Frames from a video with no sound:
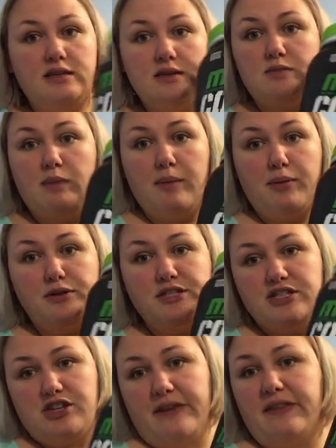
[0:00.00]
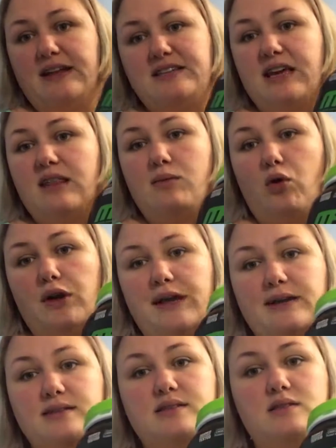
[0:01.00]
is my protein shake that I take in the
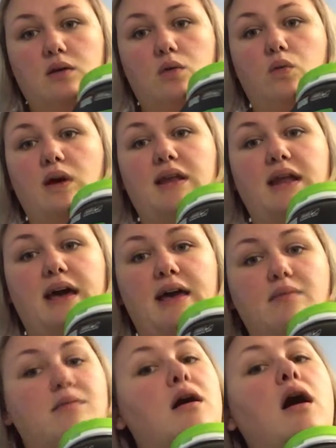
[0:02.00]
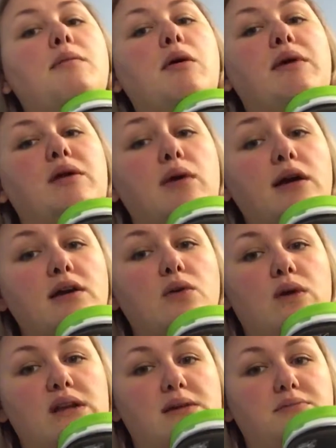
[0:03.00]
mornings when I'm on my way to work,
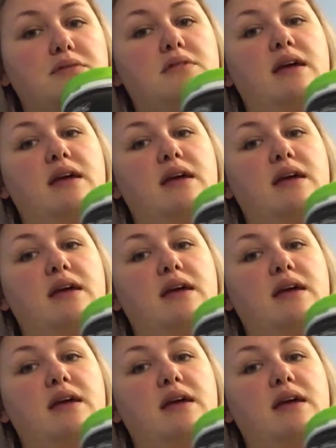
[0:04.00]
when I